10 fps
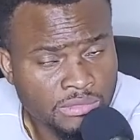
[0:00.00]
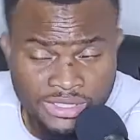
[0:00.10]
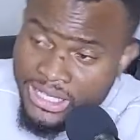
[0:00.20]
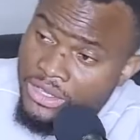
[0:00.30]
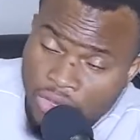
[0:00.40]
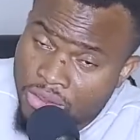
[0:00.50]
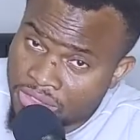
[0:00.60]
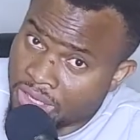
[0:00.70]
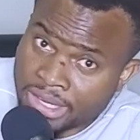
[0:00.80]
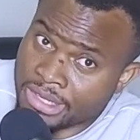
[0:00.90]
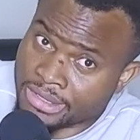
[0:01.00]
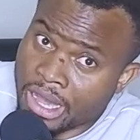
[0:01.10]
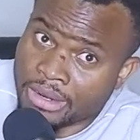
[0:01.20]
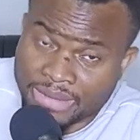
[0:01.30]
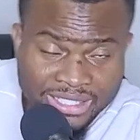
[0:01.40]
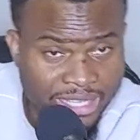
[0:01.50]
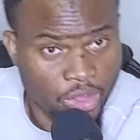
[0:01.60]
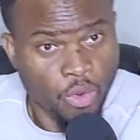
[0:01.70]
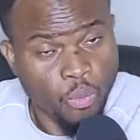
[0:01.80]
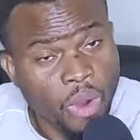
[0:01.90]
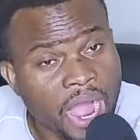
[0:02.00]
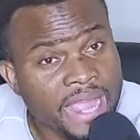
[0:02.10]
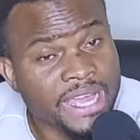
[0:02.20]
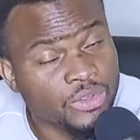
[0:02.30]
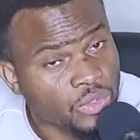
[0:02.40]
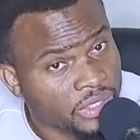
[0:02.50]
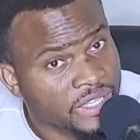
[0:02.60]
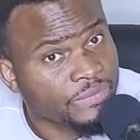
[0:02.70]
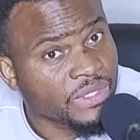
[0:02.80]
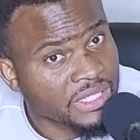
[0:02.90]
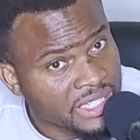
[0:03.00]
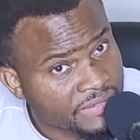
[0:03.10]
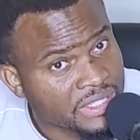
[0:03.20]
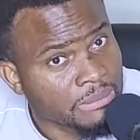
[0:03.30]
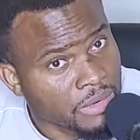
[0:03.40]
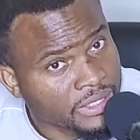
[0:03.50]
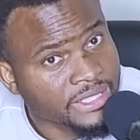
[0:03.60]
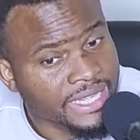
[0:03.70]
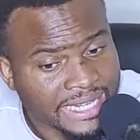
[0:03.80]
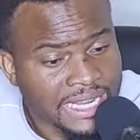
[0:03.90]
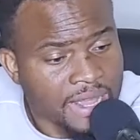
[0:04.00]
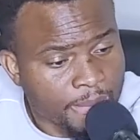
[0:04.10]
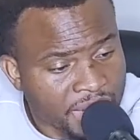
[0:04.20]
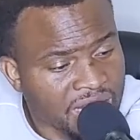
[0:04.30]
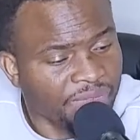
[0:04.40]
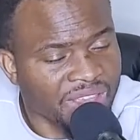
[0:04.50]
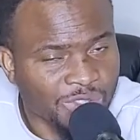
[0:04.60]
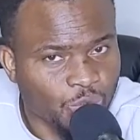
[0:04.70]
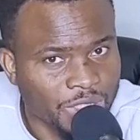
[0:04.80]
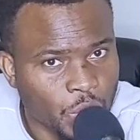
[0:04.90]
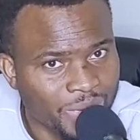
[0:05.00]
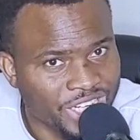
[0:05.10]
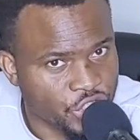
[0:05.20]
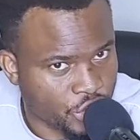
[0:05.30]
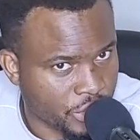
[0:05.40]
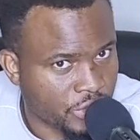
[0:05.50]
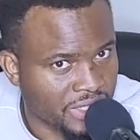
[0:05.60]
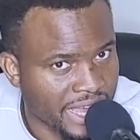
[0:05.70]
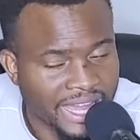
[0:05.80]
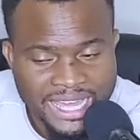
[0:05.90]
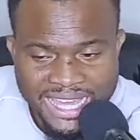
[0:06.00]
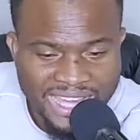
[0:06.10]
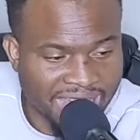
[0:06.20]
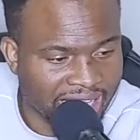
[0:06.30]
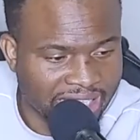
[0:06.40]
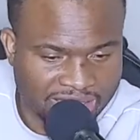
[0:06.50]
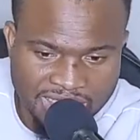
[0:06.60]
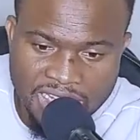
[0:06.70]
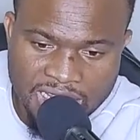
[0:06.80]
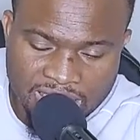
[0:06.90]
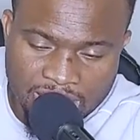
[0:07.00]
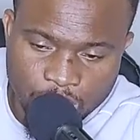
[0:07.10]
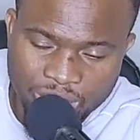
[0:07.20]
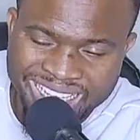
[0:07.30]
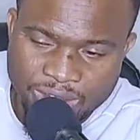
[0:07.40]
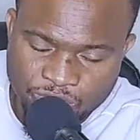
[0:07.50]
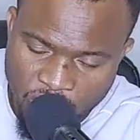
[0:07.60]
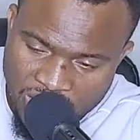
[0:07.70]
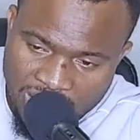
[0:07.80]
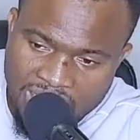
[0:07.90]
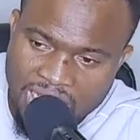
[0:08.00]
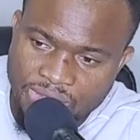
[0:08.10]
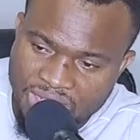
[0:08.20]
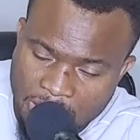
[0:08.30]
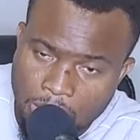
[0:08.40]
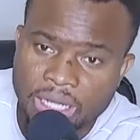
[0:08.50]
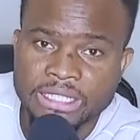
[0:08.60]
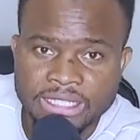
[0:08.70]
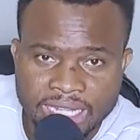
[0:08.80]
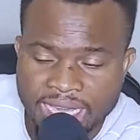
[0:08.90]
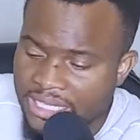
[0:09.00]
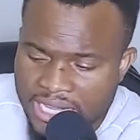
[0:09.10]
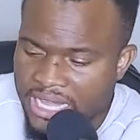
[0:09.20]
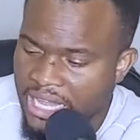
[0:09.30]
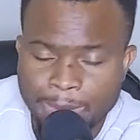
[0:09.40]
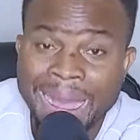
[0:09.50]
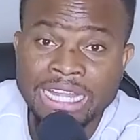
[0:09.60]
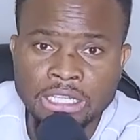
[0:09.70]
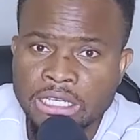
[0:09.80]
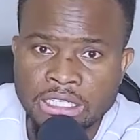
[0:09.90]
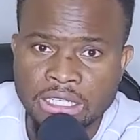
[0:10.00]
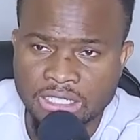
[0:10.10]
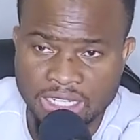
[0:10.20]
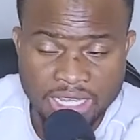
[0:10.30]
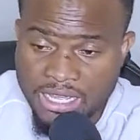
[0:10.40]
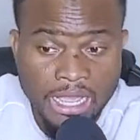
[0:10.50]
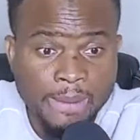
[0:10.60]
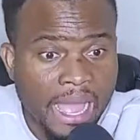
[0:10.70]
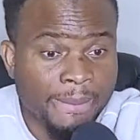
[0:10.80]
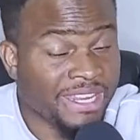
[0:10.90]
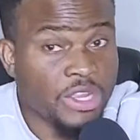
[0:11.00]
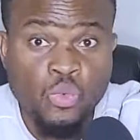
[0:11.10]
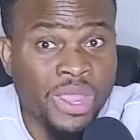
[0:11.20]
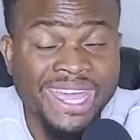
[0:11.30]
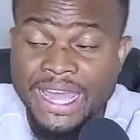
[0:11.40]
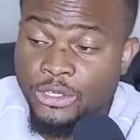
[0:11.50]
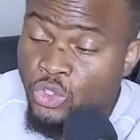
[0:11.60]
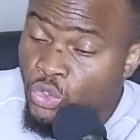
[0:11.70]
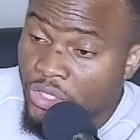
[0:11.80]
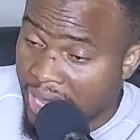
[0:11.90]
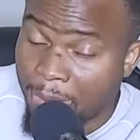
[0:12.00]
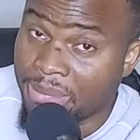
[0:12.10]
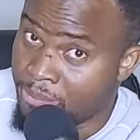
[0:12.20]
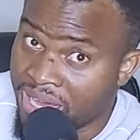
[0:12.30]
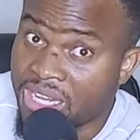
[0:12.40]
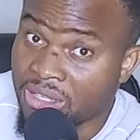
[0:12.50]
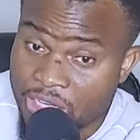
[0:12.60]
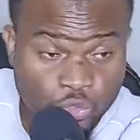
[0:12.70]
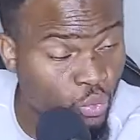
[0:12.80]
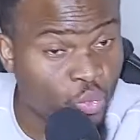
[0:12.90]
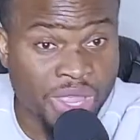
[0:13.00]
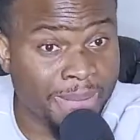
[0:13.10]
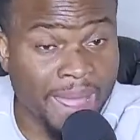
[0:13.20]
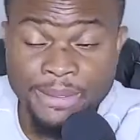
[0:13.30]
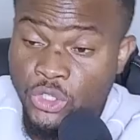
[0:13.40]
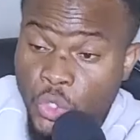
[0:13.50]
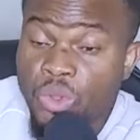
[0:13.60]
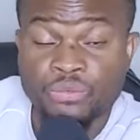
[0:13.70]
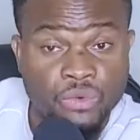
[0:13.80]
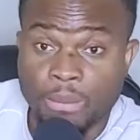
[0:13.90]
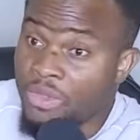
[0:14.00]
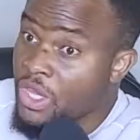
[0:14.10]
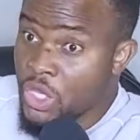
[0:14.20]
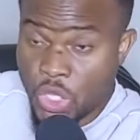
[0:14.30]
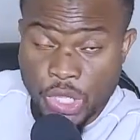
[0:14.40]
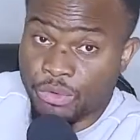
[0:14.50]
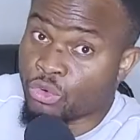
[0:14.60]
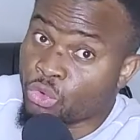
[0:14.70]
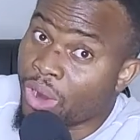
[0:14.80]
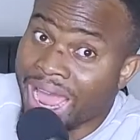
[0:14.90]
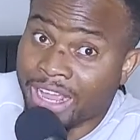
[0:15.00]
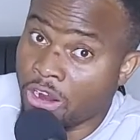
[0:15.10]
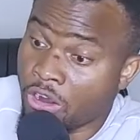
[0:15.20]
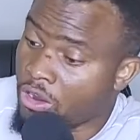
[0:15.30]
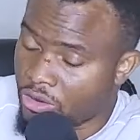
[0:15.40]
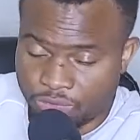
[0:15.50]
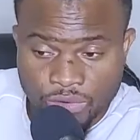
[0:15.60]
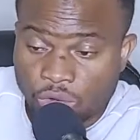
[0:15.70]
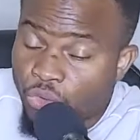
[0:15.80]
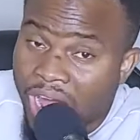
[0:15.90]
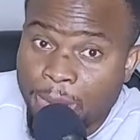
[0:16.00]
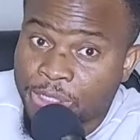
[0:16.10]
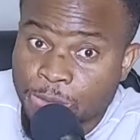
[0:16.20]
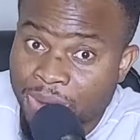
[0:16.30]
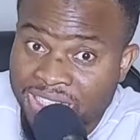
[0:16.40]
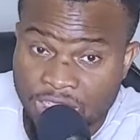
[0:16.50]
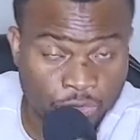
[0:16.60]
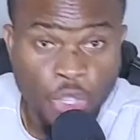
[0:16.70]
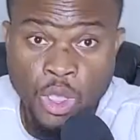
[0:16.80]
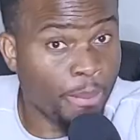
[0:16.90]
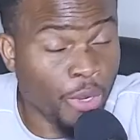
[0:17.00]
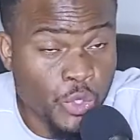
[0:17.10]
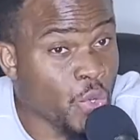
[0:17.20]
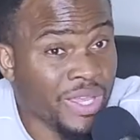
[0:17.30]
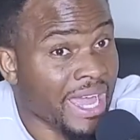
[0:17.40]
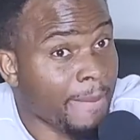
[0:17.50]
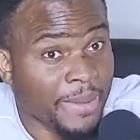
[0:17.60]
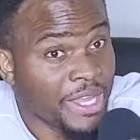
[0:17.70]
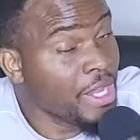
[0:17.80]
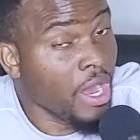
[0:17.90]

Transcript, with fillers: He said, no, he, he didn't tell them. He's like, why are you looking for the living among the dead? Many things we're doing in church today is looking for the living among the dead. It might look good. It, I mean, we can. I mean, many things we might be doing from right heart, from the right perspective. But you can be